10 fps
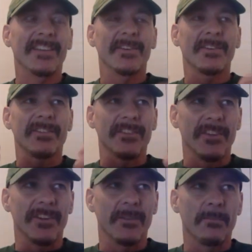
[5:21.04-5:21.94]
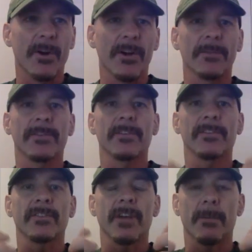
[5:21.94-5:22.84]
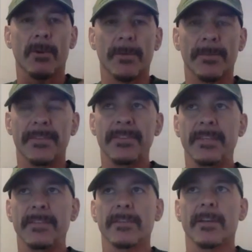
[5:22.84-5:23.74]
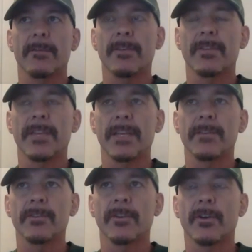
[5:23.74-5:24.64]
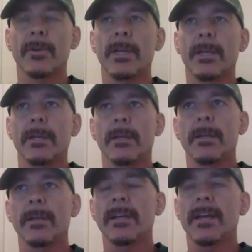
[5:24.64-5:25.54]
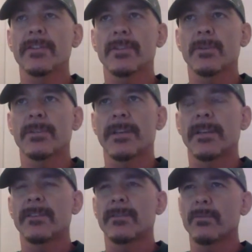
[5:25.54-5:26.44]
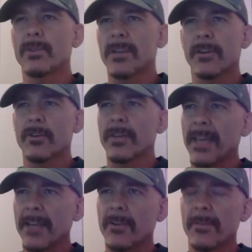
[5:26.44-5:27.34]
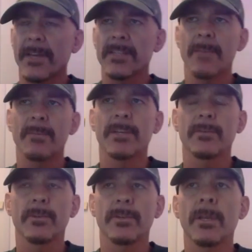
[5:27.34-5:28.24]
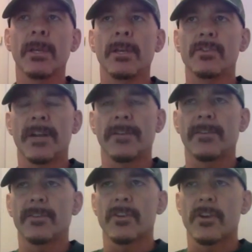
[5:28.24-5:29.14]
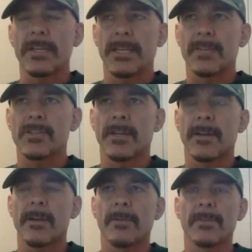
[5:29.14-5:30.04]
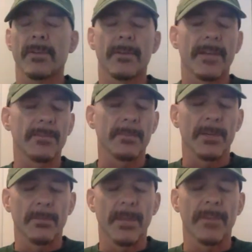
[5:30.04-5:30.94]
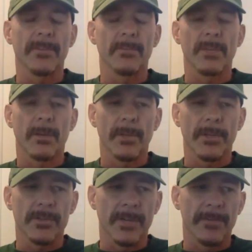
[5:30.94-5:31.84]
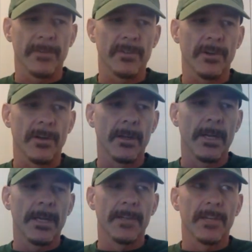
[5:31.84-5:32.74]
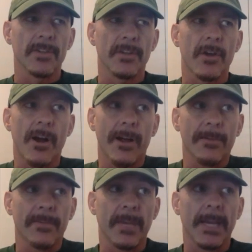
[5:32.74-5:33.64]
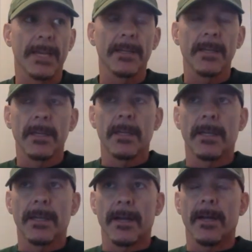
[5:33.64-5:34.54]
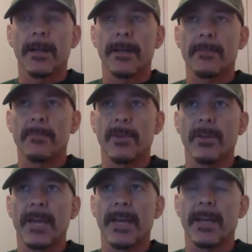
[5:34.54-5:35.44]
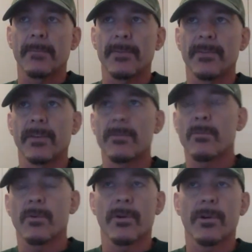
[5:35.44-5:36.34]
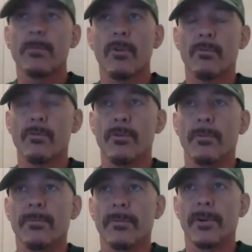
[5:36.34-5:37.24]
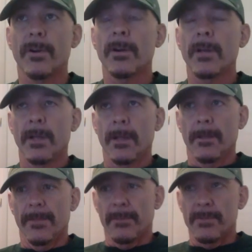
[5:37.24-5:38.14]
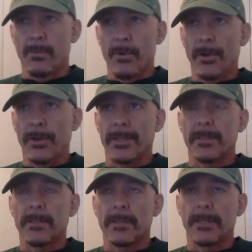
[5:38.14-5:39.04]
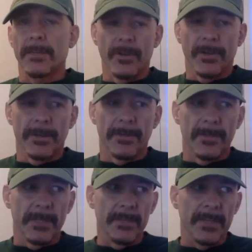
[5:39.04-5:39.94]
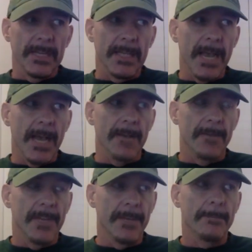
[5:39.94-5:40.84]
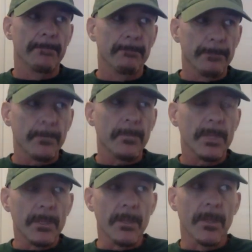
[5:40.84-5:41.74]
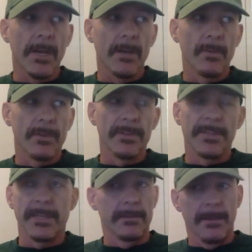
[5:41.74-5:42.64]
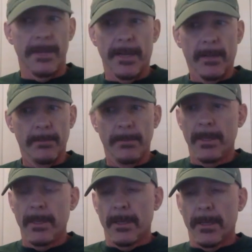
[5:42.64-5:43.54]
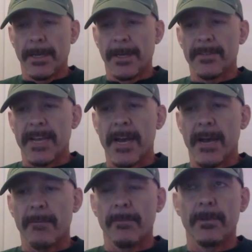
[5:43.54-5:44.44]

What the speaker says: there's just a little, and part of it's the summer and the season, and everything. So it actually worked out. It's worked out okay during that time because we transitioned our kitchen and everything, and that's been a blessing. Being able to transition our kitchen offsite and build that up has given more room for them to work and cook and things like that. And then it really did help to have